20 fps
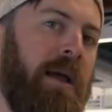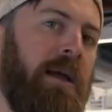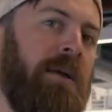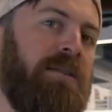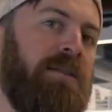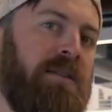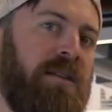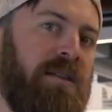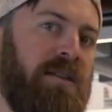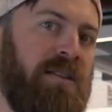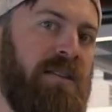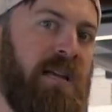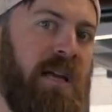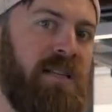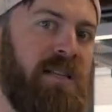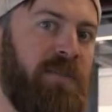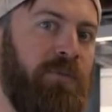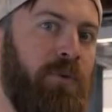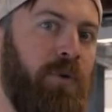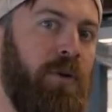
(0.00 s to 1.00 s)
And I also
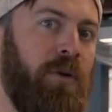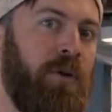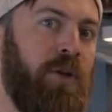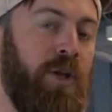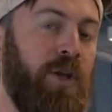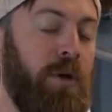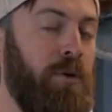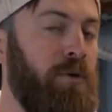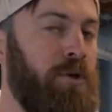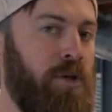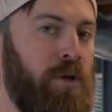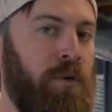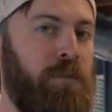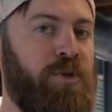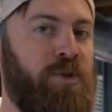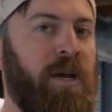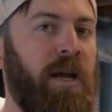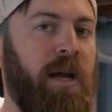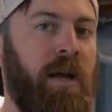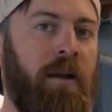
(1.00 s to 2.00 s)
just got tired
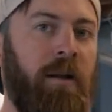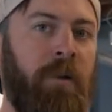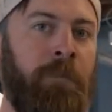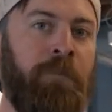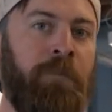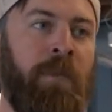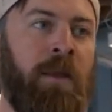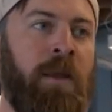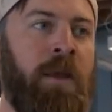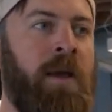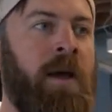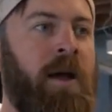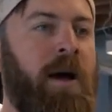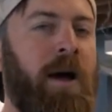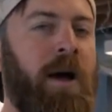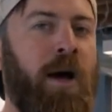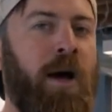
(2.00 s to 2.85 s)
of doing the same